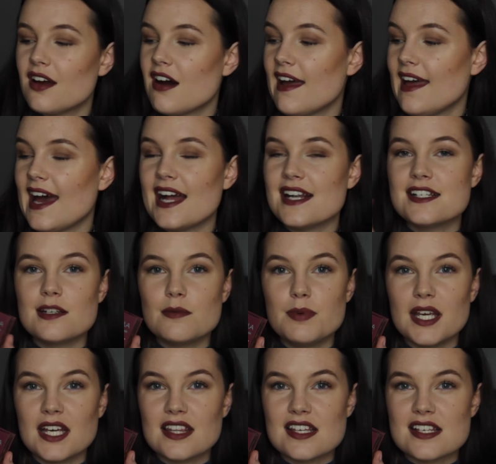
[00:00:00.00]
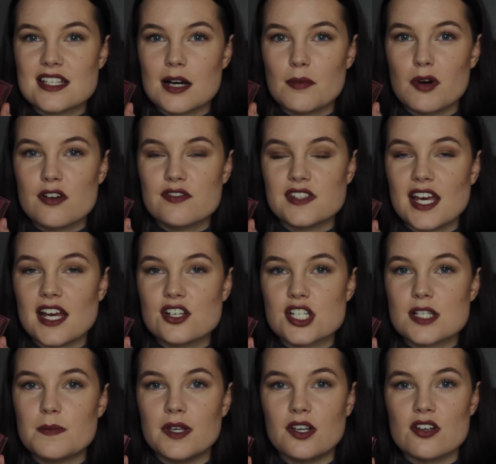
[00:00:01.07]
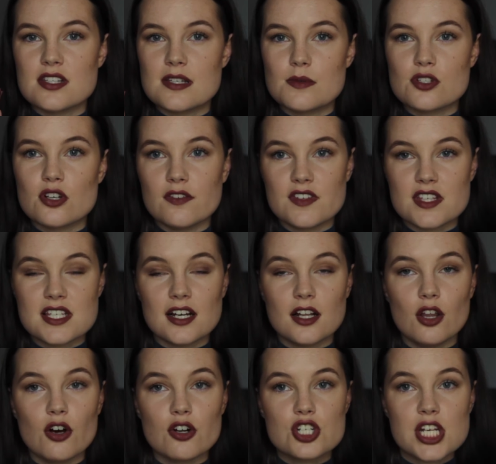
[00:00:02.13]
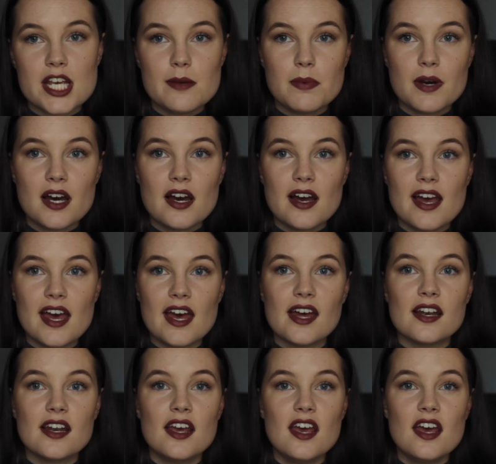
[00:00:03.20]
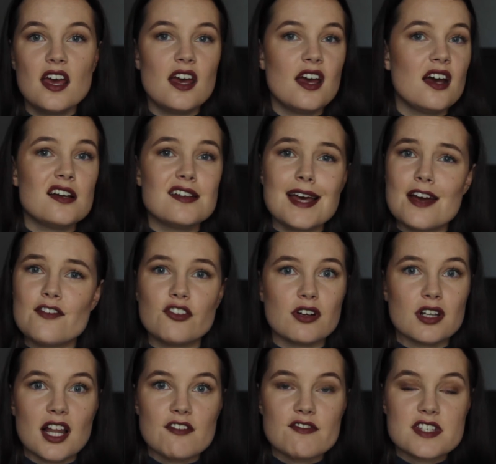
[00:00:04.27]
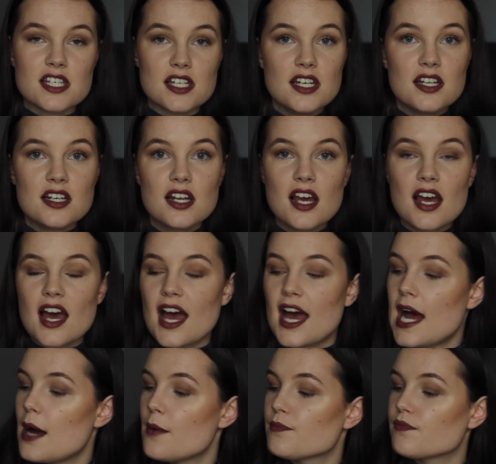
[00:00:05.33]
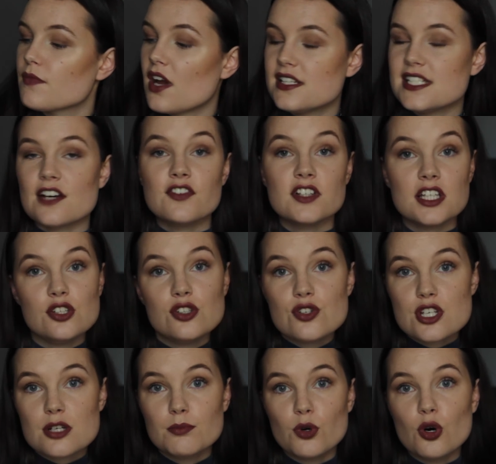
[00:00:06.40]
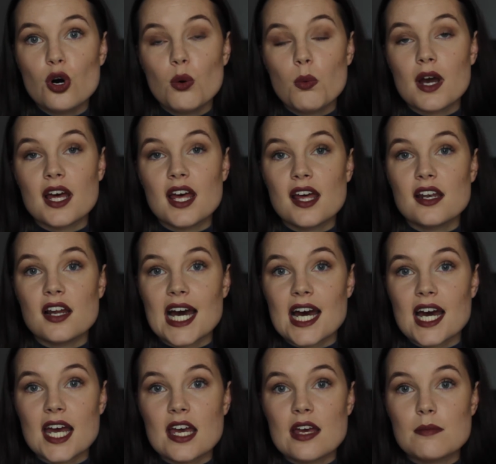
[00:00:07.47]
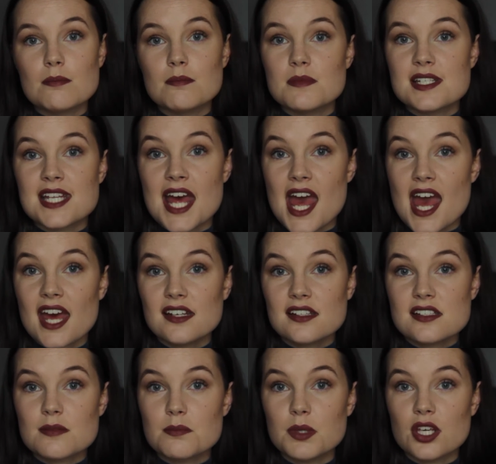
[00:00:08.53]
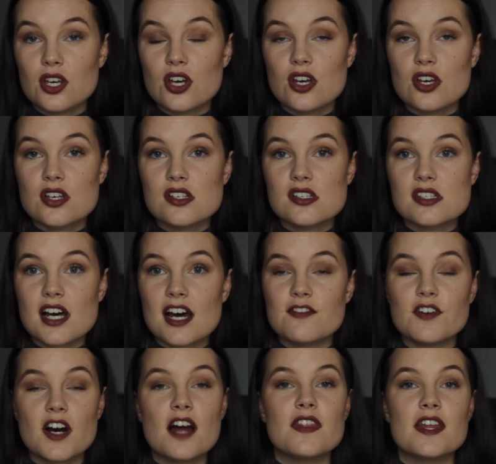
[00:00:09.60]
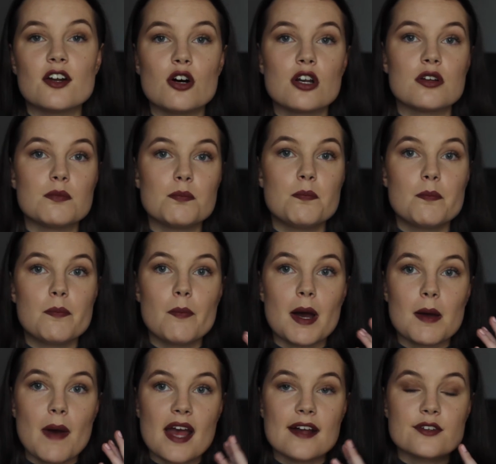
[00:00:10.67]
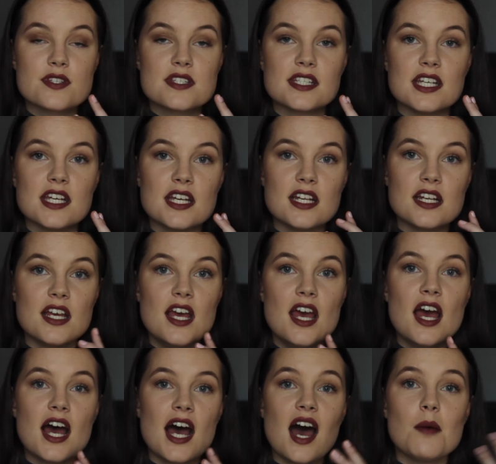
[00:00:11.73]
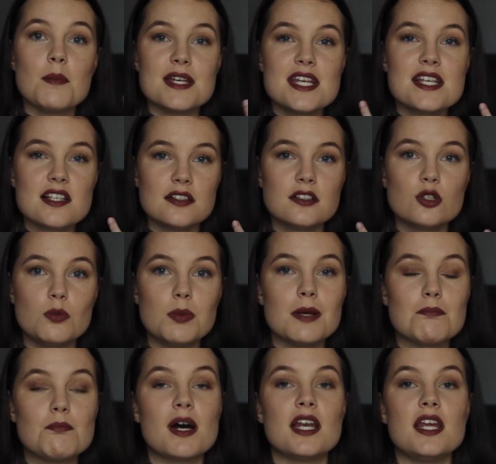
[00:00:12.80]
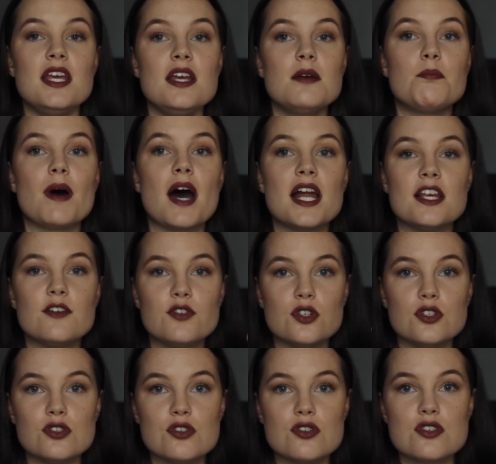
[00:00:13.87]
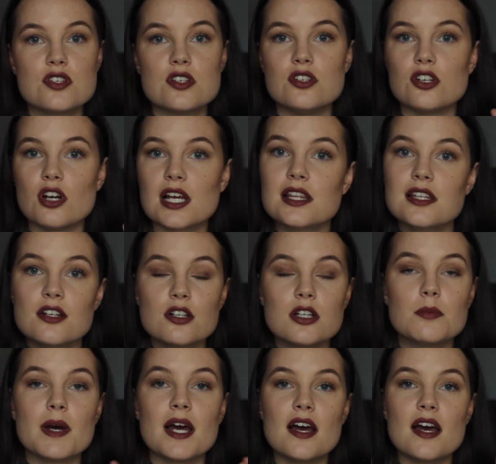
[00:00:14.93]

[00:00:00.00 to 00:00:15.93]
I had to pick this up over there just because it was obviously a lot cheaper and everyone loves it. I definitely use it more when I'm tanned, because I find that on my pale skin it is a little bit muddy, but if you use, you know, a little